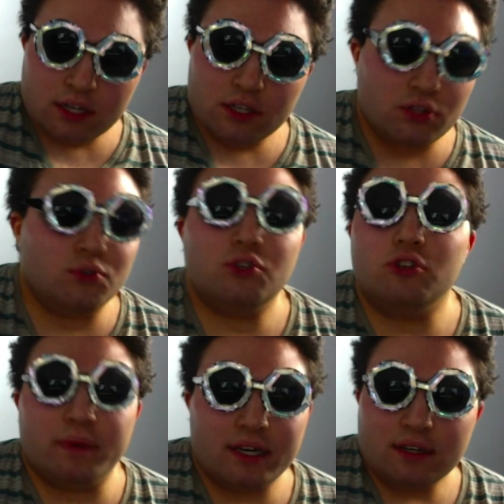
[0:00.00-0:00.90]

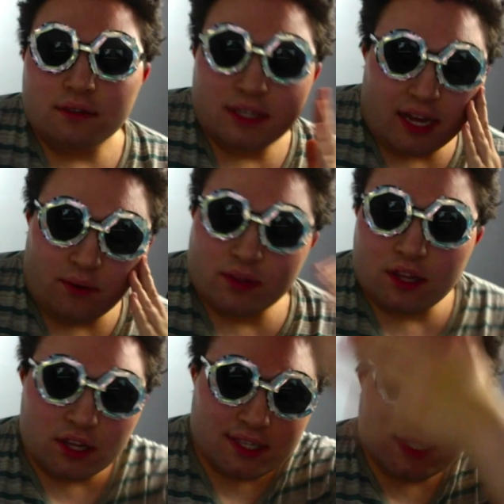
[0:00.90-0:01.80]
YouTuber, you know, when the
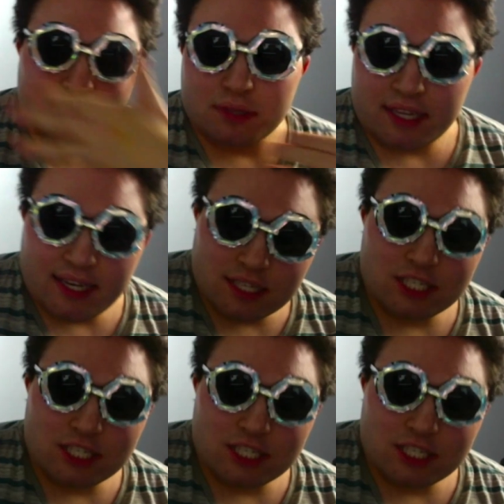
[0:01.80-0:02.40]
look is complete